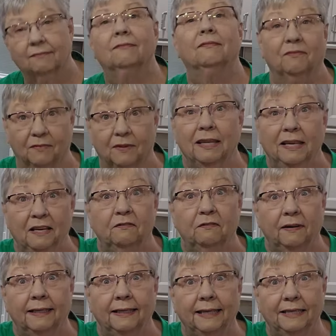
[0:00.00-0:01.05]
if
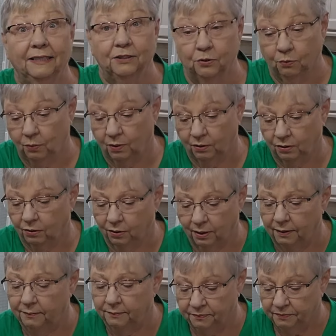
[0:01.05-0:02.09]
I can get it to
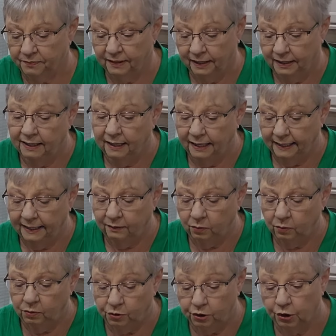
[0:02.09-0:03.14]
work, and I
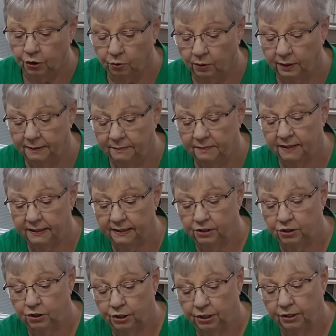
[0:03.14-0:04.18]
want to cream
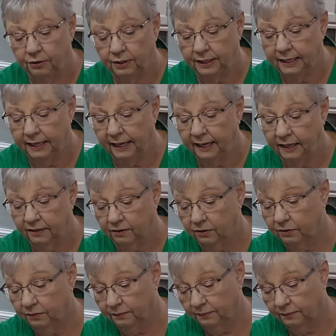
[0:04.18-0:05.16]
these two together.